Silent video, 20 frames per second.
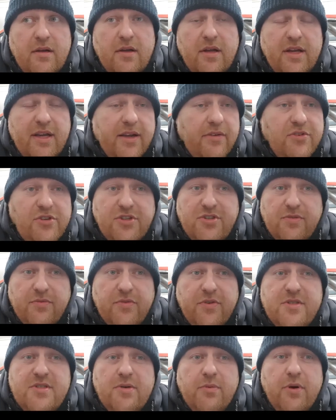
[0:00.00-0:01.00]
It gives you
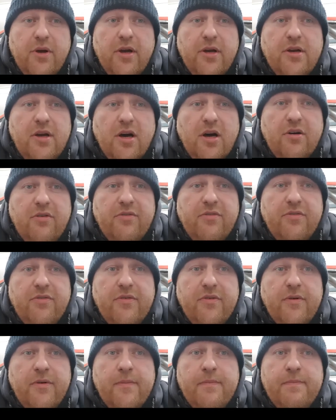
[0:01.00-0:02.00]
something to work off,
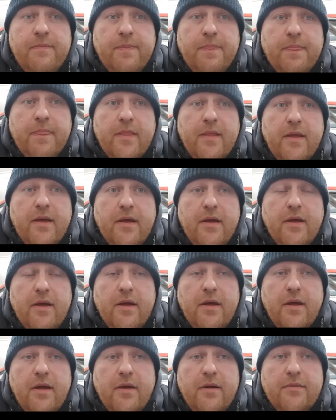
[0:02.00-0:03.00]
uh,
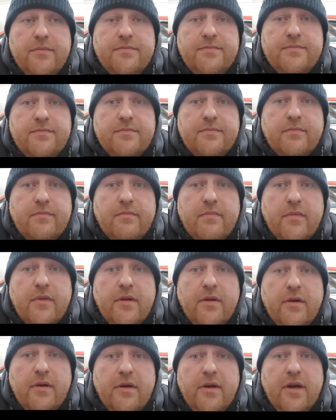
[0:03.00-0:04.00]
you
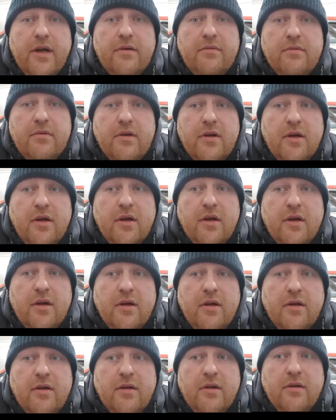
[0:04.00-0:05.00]
know
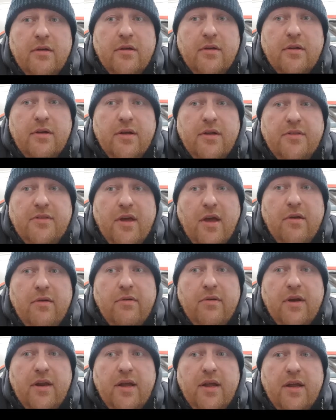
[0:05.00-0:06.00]
you
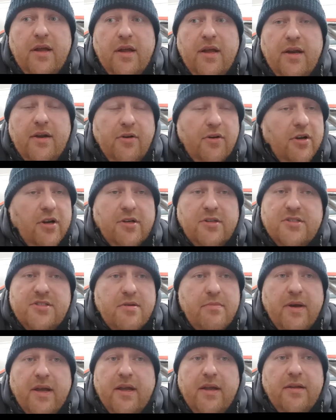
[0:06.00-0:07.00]
don't need, in all
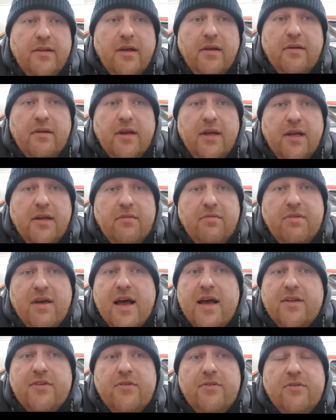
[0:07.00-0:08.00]
honesty, mate, you don't need
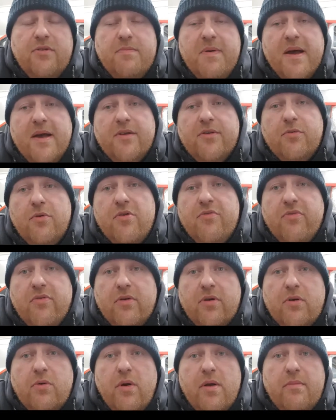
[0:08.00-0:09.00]
thousands of pounds worth
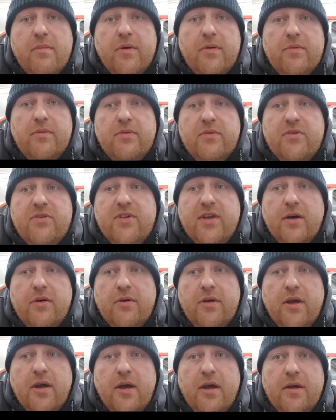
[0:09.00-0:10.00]
of equipment to
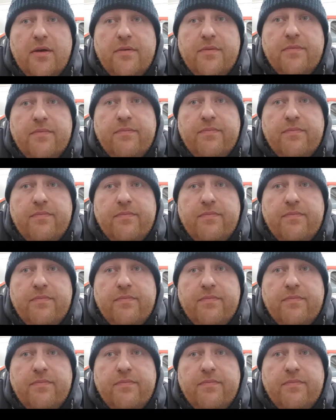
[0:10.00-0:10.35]
tell you